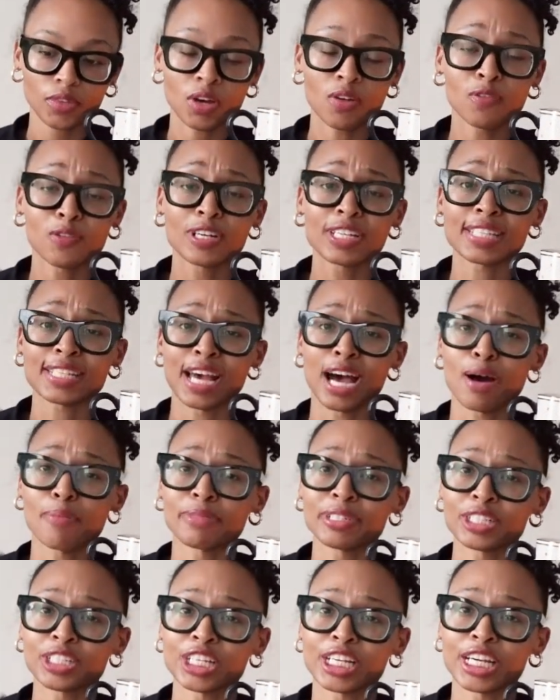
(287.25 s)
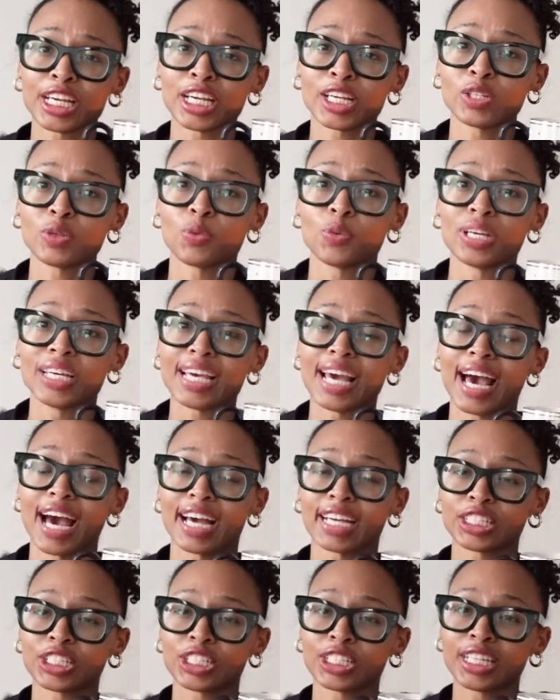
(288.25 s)
for sound machine, we
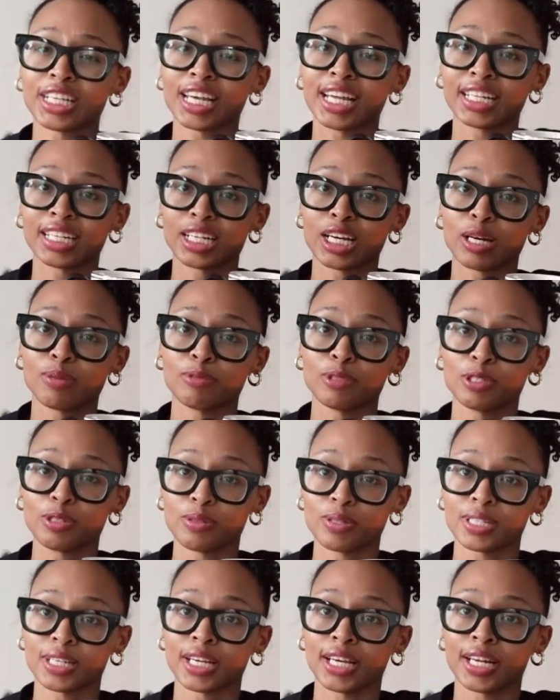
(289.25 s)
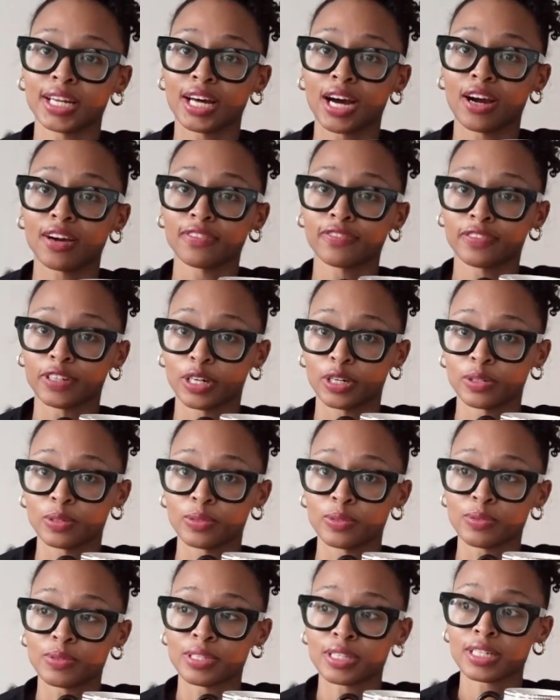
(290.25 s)
actually ended up using our
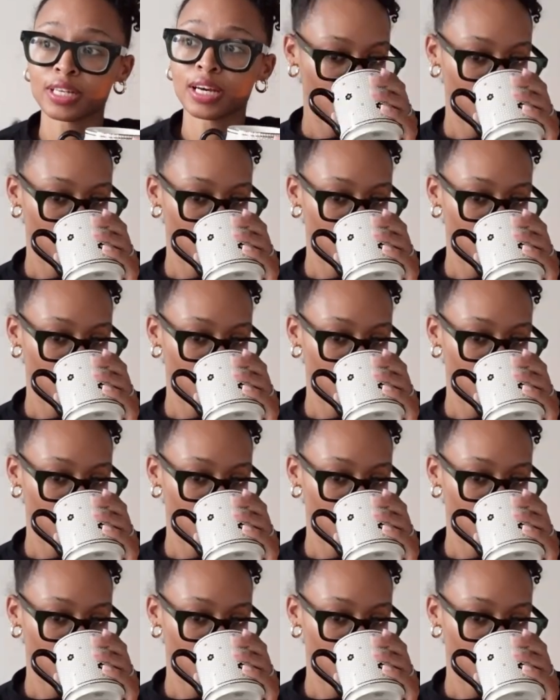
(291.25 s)
phones.